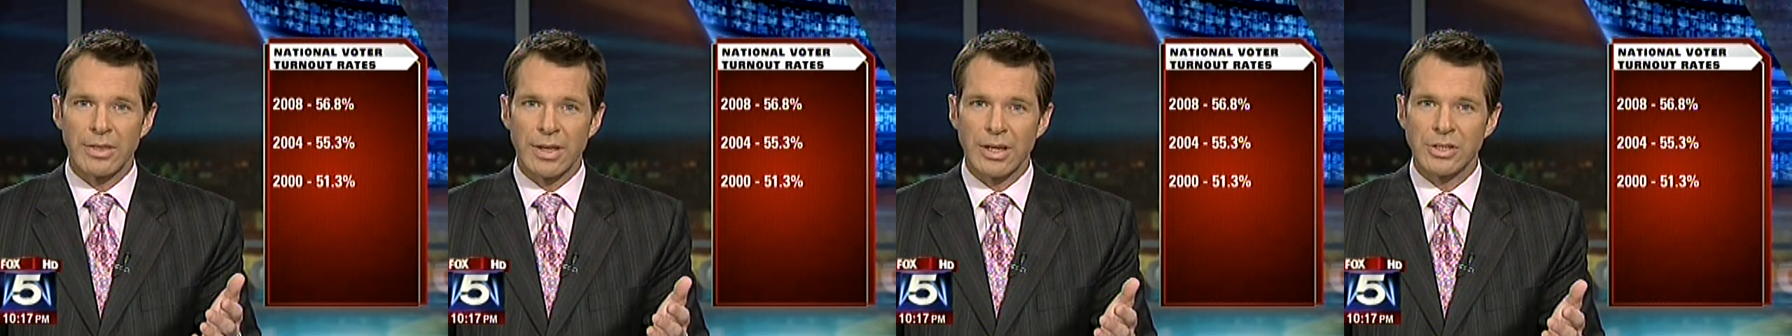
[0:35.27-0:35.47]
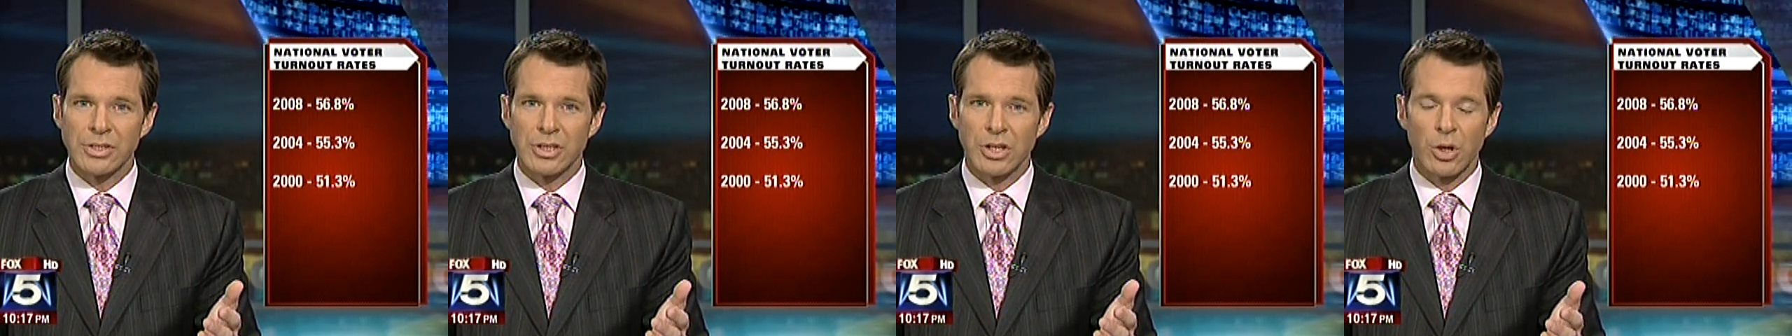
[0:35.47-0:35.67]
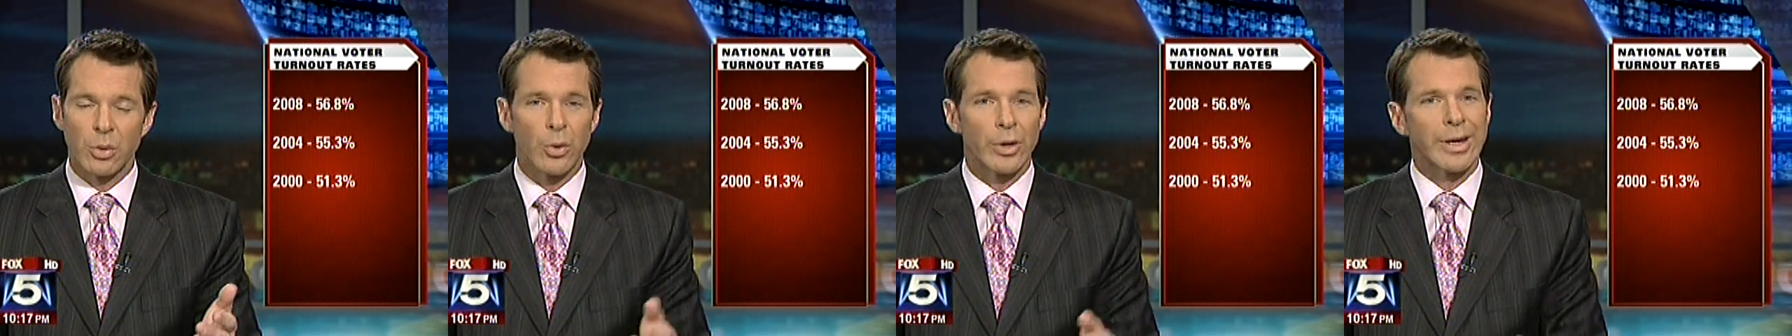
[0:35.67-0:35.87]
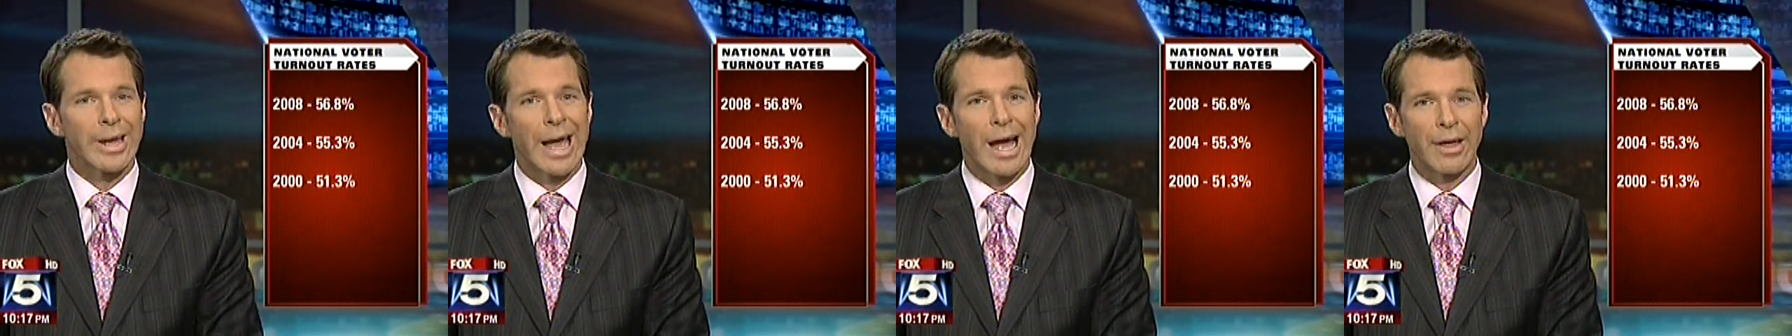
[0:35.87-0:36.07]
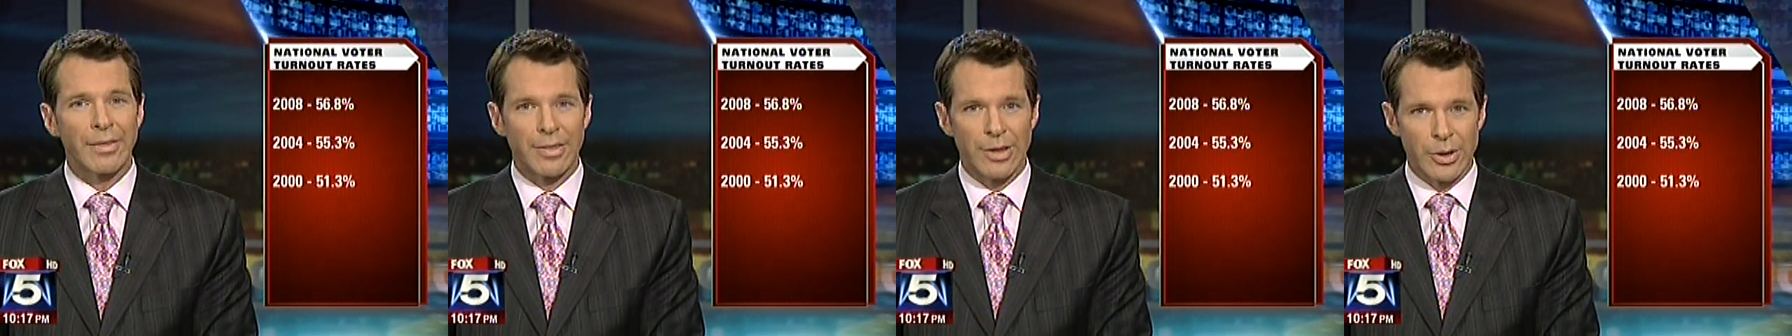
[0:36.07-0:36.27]
thing's going to work
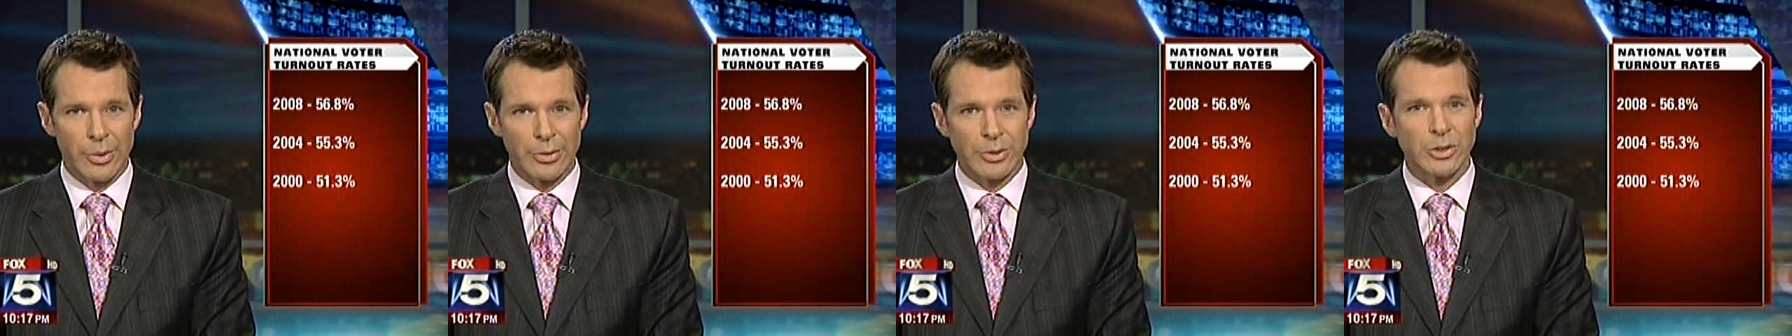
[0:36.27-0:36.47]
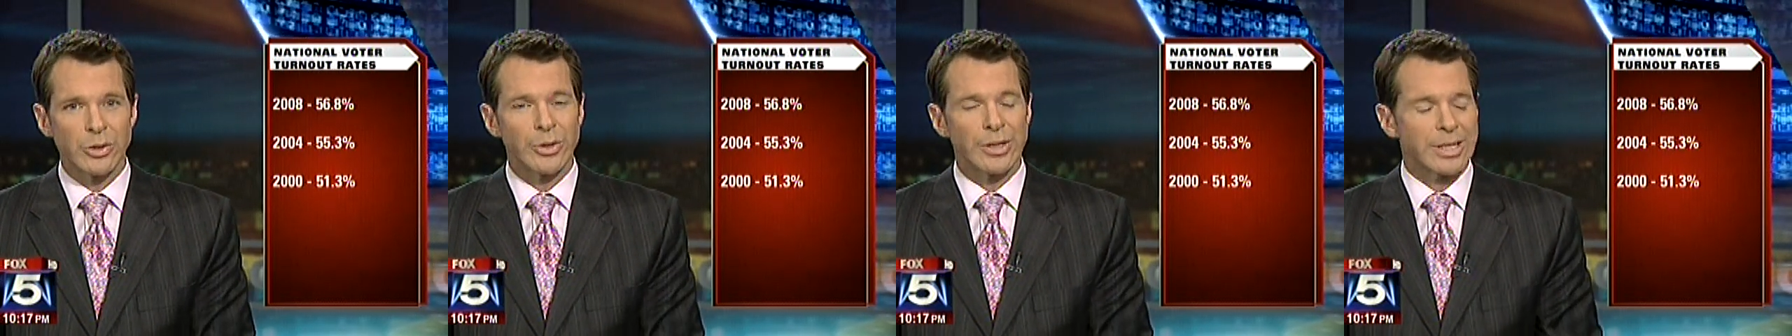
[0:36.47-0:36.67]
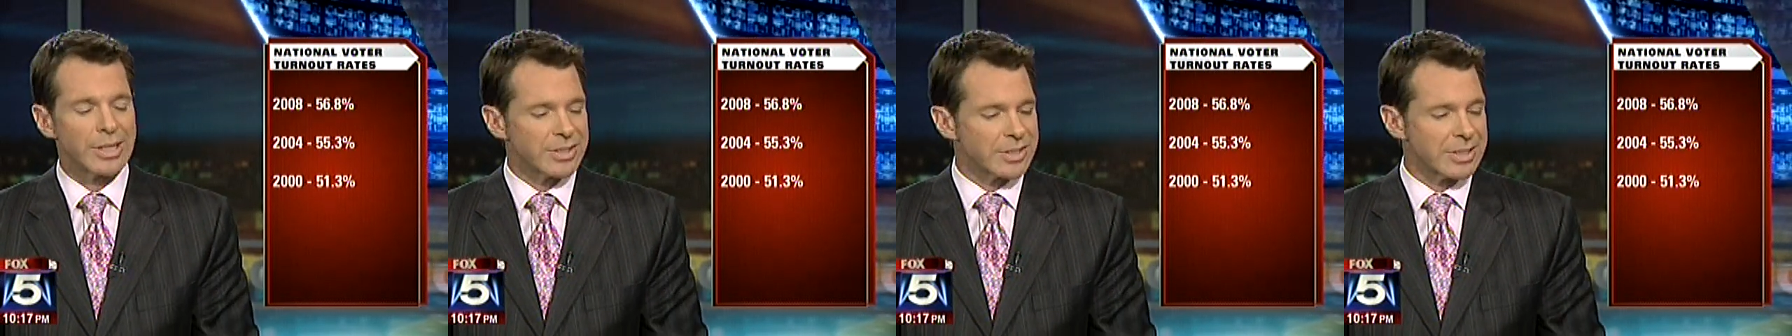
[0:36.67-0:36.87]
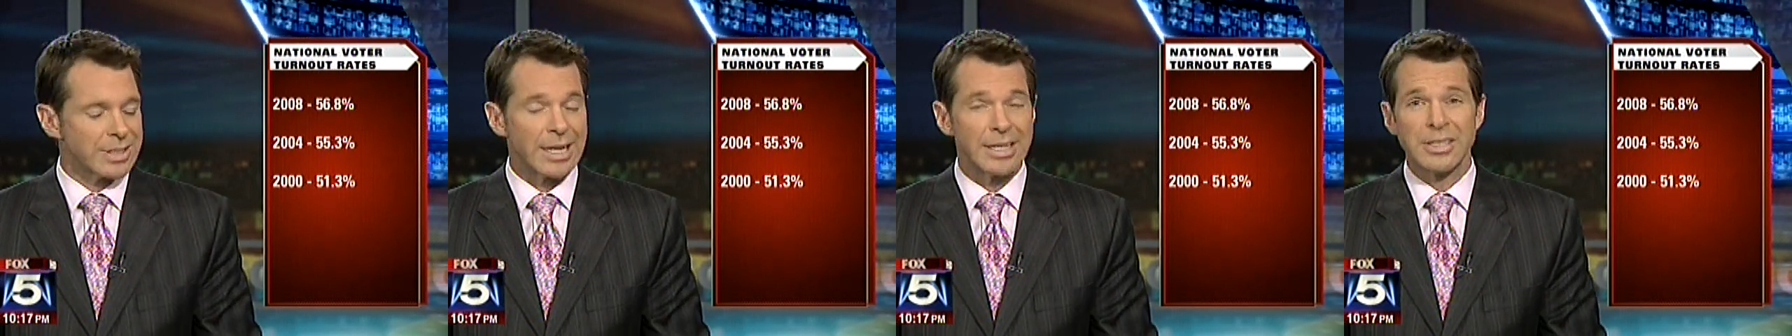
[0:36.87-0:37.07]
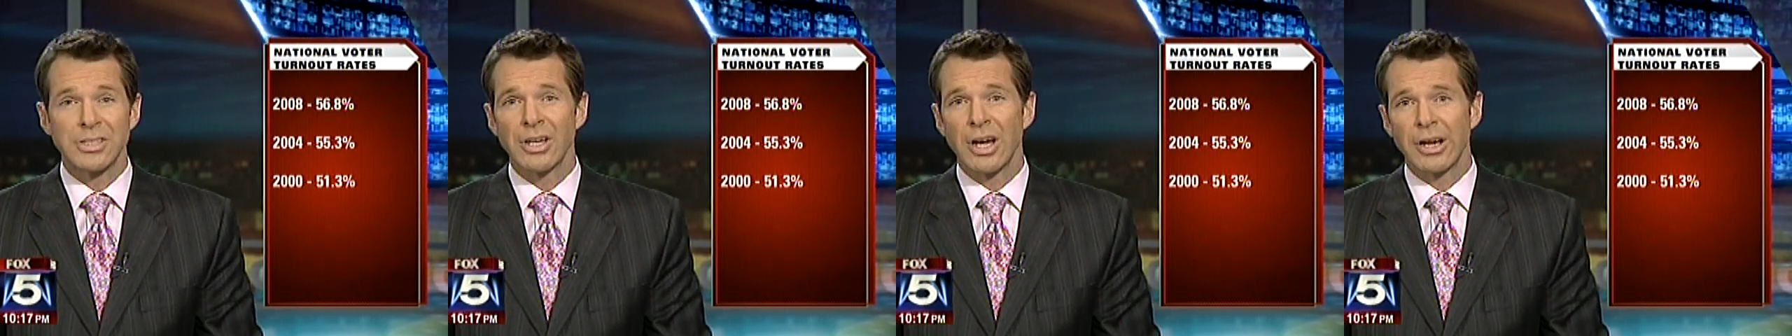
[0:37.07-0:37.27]
out, though. And joining us
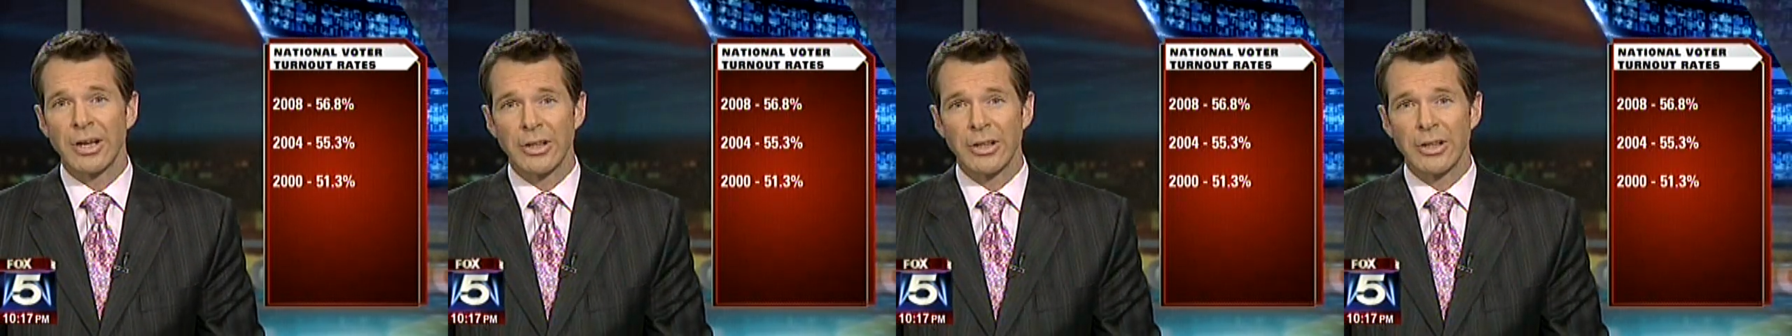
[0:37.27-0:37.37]
tonight to talk a